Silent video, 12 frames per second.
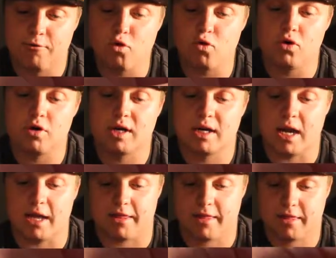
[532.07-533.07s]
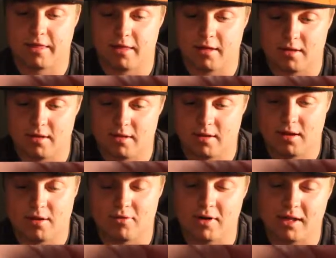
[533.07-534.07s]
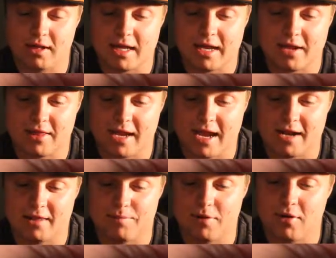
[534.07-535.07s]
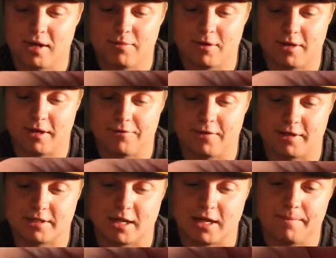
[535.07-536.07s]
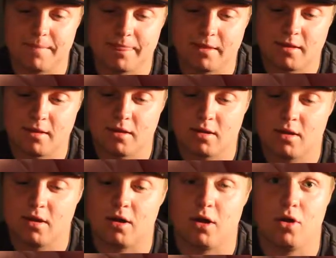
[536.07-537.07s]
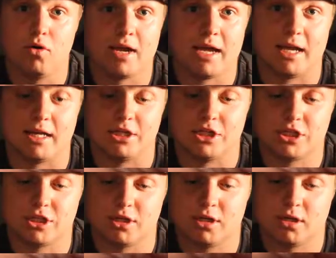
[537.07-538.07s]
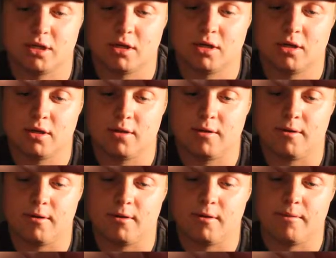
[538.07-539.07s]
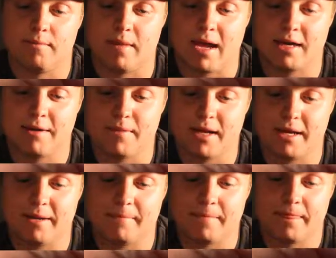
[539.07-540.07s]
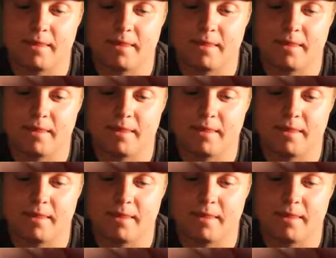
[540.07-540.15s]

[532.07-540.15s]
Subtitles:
Fungus. Really like how they had the Pokeball there for the top. Honedge. Magnemite.